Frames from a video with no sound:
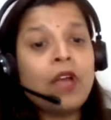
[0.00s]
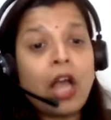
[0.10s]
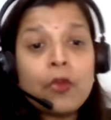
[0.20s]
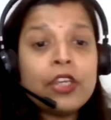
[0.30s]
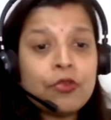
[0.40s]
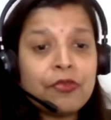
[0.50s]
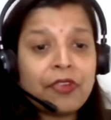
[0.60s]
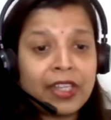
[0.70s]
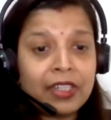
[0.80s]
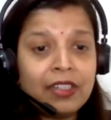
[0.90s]
How can you
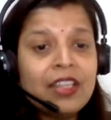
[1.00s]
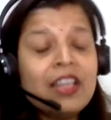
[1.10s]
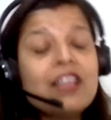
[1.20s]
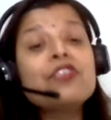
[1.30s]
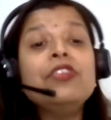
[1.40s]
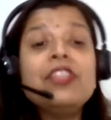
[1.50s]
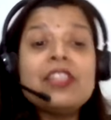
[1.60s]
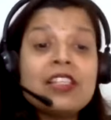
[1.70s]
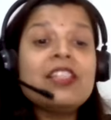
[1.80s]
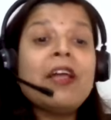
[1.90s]
find? So
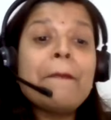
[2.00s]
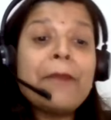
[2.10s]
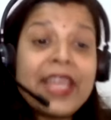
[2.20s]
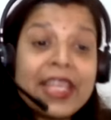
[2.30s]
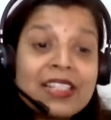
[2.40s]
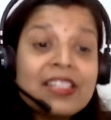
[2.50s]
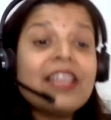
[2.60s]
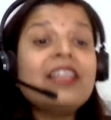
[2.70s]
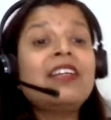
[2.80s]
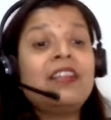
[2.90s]
this is the
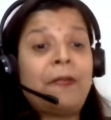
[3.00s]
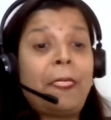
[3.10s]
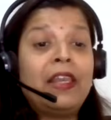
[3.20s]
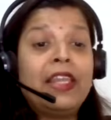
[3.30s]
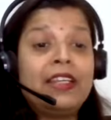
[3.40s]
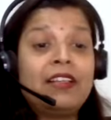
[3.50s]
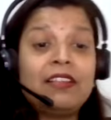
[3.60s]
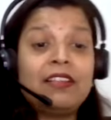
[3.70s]
basic, like,